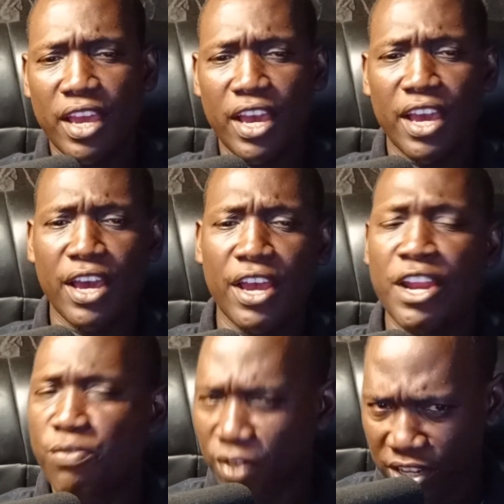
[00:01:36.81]
uh, an
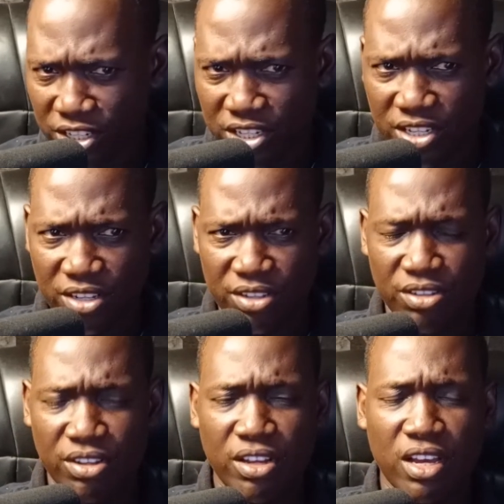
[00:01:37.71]
event
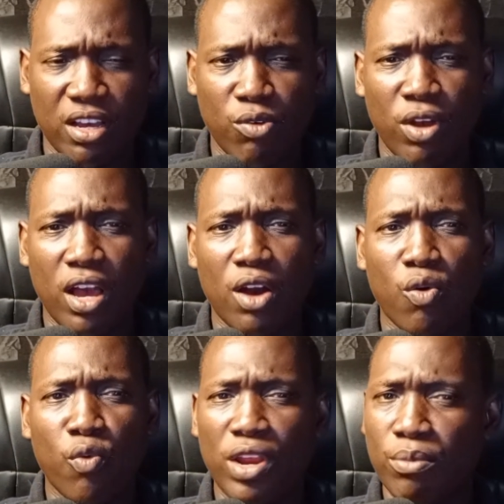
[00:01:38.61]
uh, where
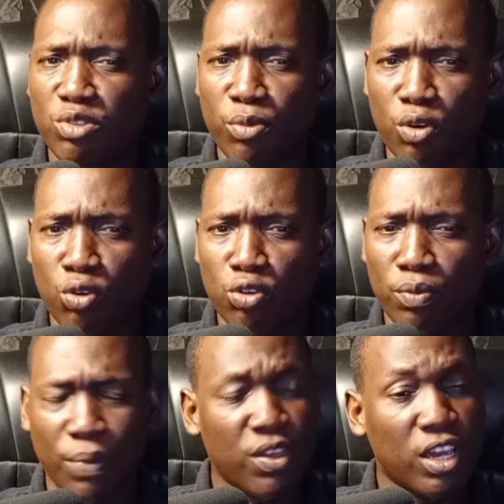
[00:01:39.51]
William Samoei Ruto,
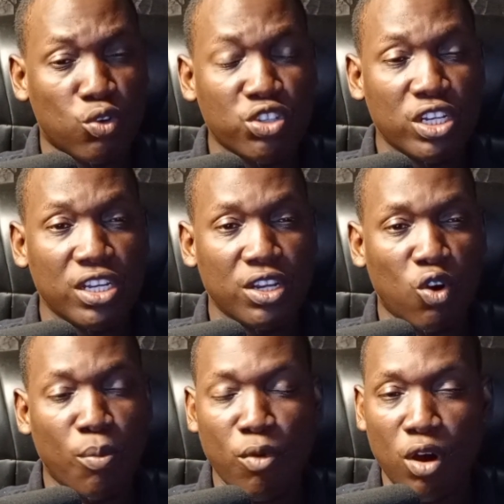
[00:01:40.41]
I think it was in
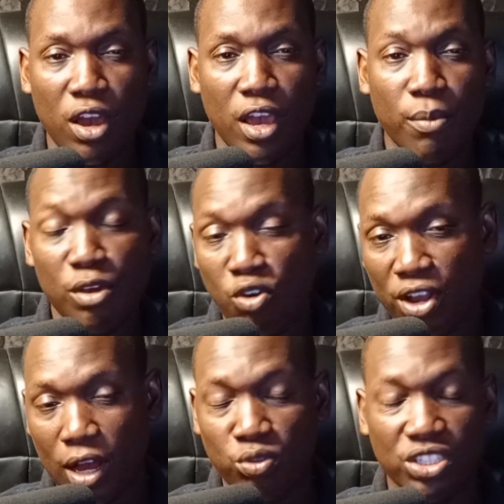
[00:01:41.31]
um, uh, Migori
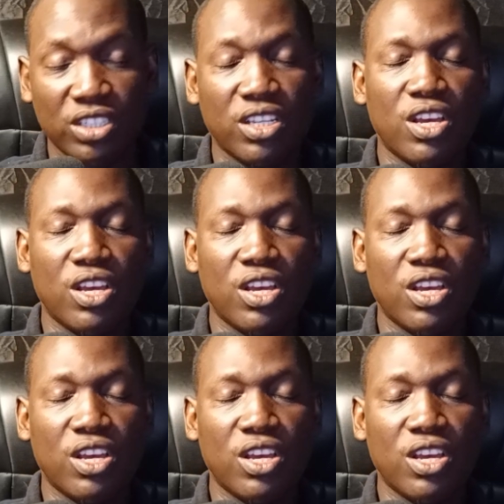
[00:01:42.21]
County,